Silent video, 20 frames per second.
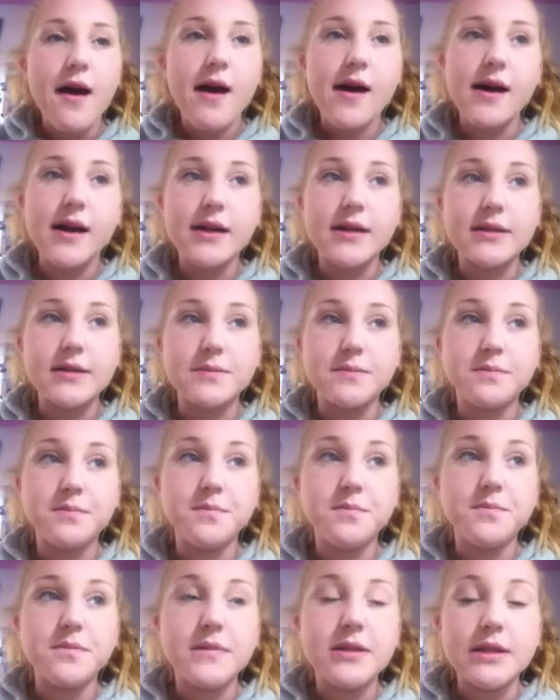
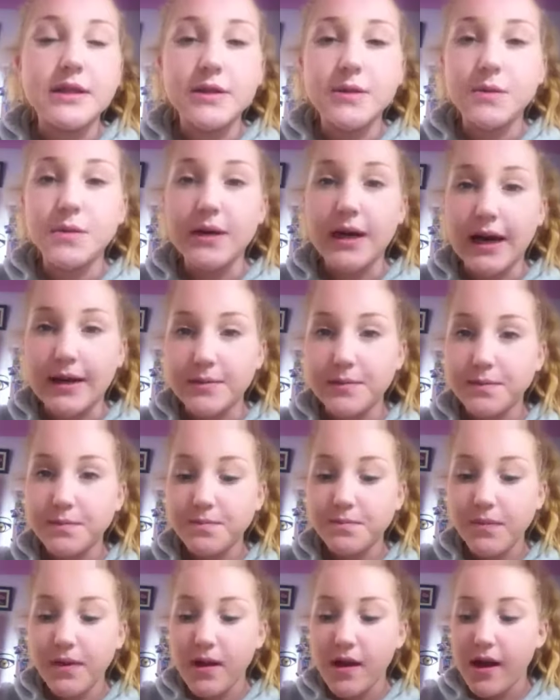So yeah.
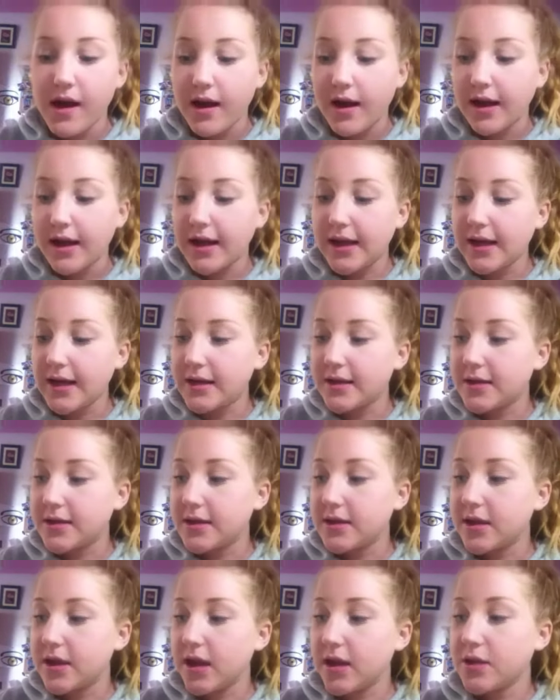
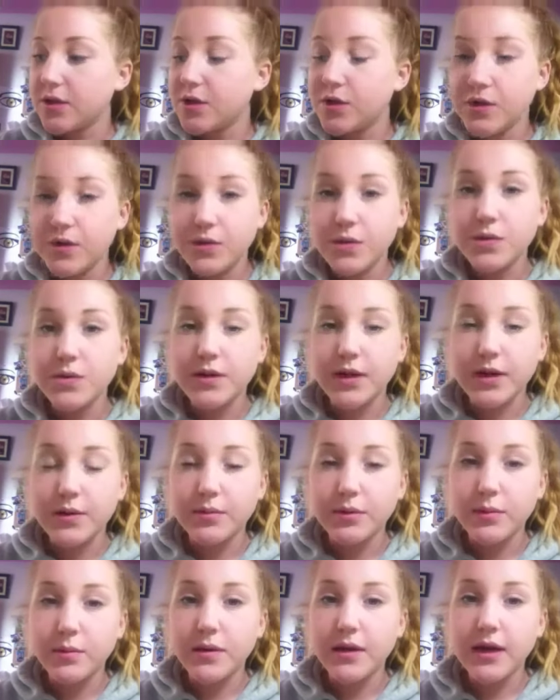And soon there
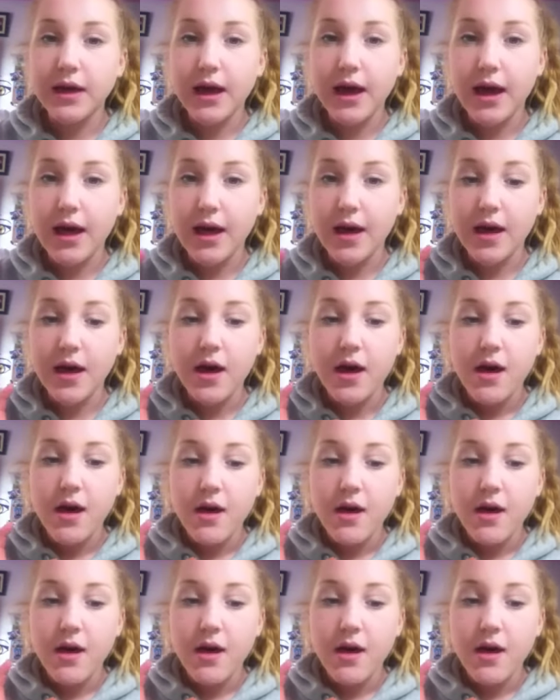will be a